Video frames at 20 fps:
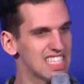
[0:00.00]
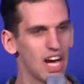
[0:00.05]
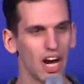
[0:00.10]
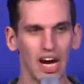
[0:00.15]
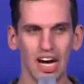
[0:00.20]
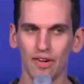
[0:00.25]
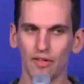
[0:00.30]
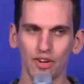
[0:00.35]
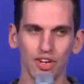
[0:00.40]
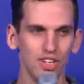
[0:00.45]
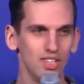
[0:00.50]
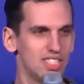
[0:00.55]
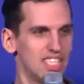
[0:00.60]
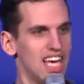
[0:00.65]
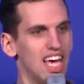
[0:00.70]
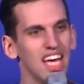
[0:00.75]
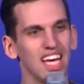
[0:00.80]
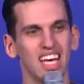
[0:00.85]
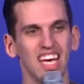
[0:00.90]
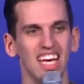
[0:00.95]
however you
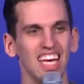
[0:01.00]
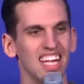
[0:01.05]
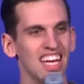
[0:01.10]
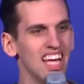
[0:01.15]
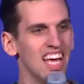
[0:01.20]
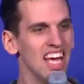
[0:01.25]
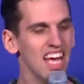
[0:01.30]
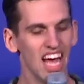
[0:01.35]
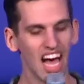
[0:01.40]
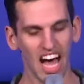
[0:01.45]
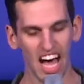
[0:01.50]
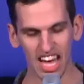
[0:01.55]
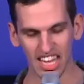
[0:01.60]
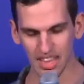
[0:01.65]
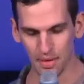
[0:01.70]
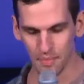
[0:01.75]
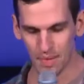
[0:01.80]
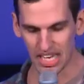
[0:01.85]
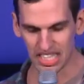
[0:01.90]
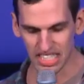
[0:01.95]
take in uh,
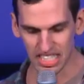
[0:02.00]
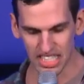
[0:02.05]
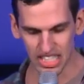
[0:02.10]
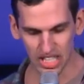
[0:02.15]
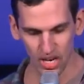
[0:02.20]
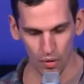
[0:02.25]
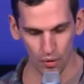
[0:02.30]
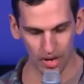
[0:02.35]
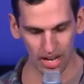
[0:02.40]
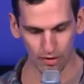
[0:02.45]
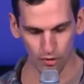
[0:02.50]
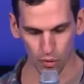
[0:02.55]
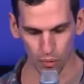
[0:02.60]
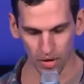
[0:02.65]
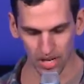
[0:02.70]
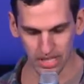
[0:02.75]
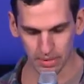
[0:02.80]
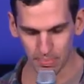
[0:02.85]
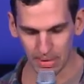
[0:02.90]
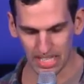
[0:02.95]
the message, whatever
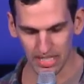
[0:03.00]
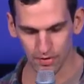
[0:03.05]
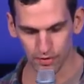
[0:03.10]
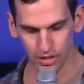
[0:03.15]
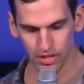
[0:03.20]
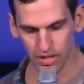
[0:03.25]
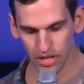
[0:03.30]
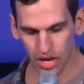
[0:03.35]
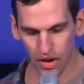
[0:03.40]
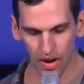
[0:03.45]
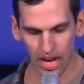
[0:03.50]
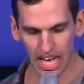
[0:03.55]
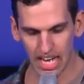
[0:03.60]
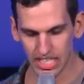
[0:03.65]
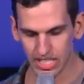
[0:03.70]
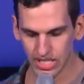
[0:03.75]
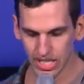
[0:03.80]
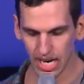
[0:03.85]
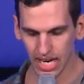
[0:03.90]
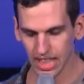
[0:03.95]
works best for you. Go
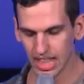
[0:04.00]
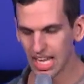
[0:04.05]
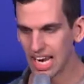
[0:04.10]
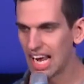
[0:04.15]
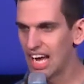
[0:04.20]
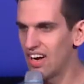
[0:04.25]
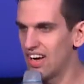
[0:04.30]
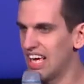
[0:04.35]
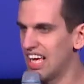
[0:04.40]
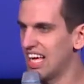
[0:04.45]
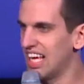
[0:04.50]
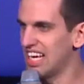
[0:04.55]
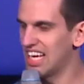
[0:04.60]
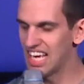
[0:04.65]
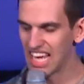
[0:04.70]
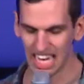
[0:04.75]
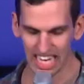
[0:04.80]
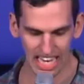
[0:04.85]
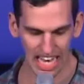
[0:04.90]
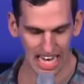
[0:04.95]
ahead, check that out, and, uh,
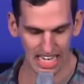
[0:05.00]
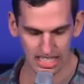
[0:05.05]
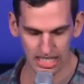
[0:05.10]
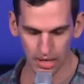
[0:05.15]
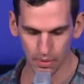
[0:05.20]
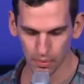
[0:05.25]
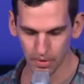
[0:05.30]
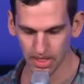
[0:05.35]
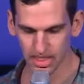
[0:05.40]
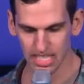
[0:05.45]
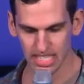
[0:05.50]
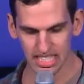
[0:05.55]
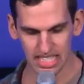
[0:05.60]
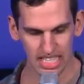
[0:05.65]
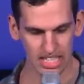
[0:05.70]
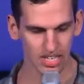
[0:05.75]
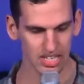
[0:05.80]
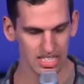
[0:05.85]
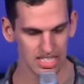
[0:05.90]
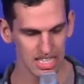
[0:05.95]
and catch up with the
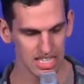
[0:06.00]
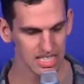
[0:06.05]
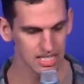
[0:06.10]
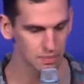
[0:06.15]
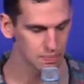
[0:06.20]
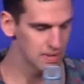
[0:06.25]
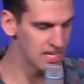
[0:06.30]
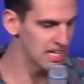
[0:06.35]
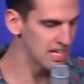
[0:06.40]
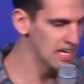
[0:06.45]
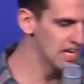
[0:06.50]
series. It's been,